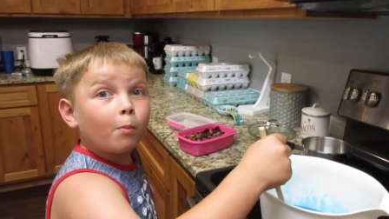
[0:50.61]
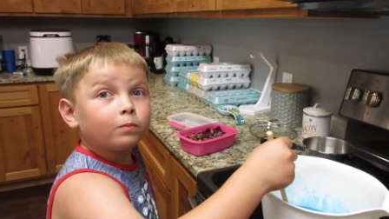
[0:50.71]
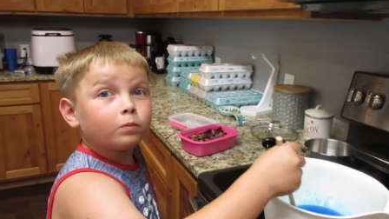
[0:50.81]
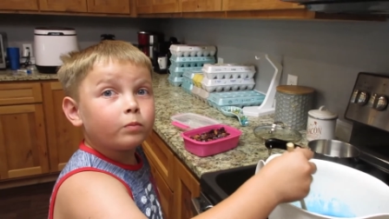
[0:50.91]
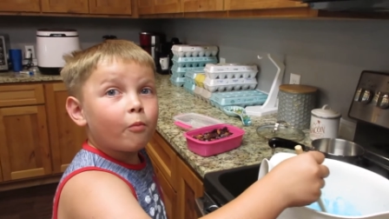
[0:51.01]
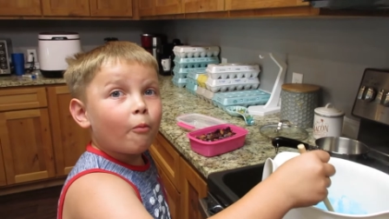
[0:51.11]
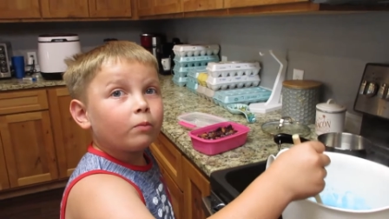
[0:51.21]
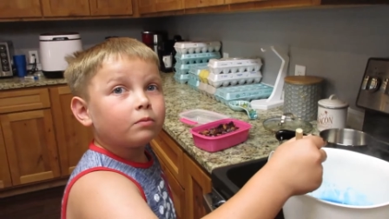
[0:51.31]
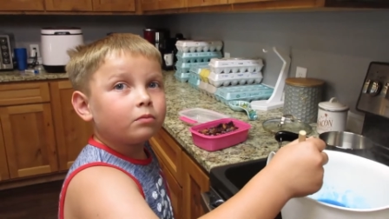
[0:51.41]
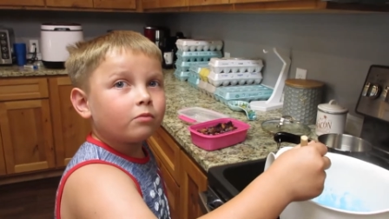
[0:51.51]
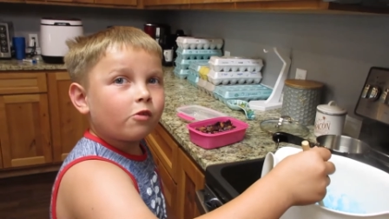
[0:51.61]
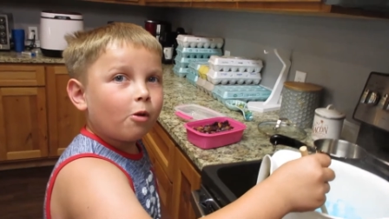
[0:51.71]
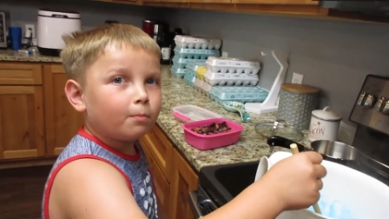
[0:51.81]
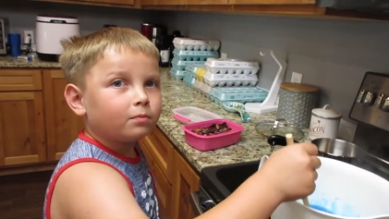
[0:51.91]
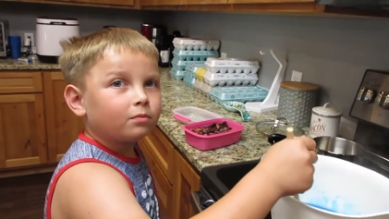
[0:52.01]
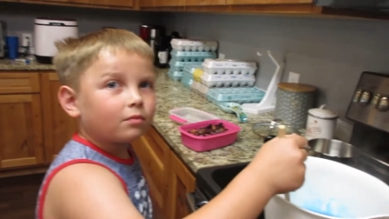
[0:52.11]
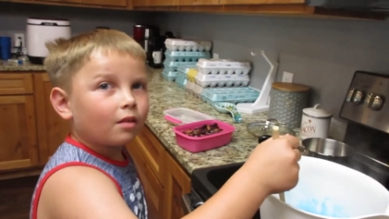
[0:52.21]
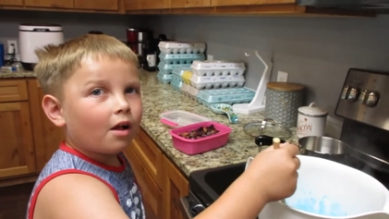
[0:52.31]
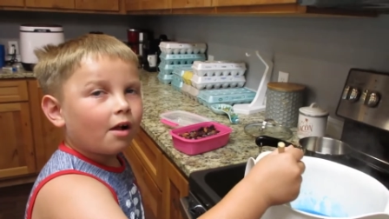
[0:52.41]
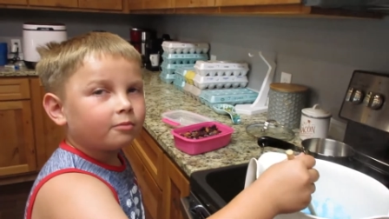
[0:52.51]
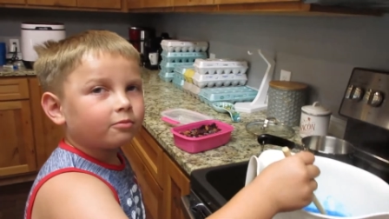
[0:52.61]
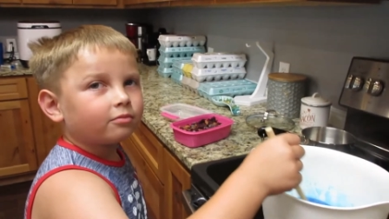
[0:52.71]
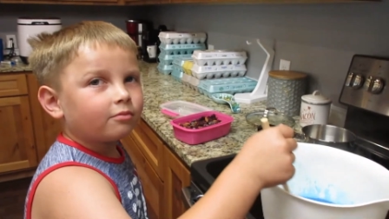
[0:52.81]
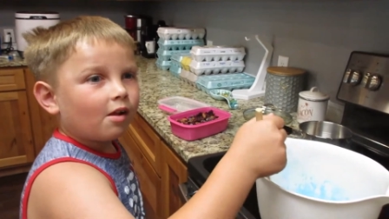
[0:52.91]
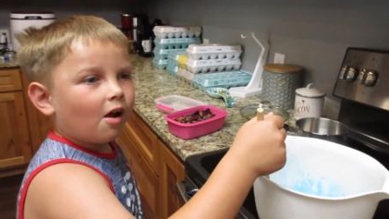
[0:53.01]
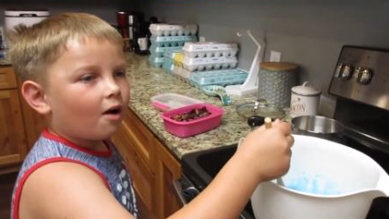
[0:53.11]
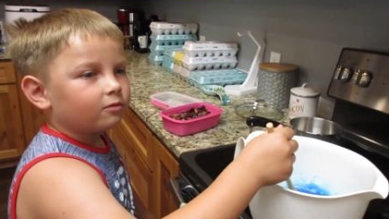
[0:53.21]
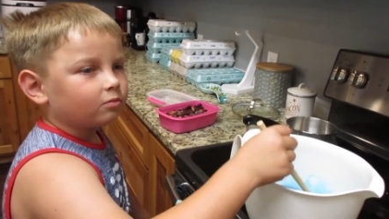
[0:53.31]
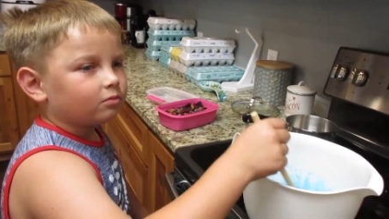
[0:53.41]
Oh, well that's not for your party. That's not jello.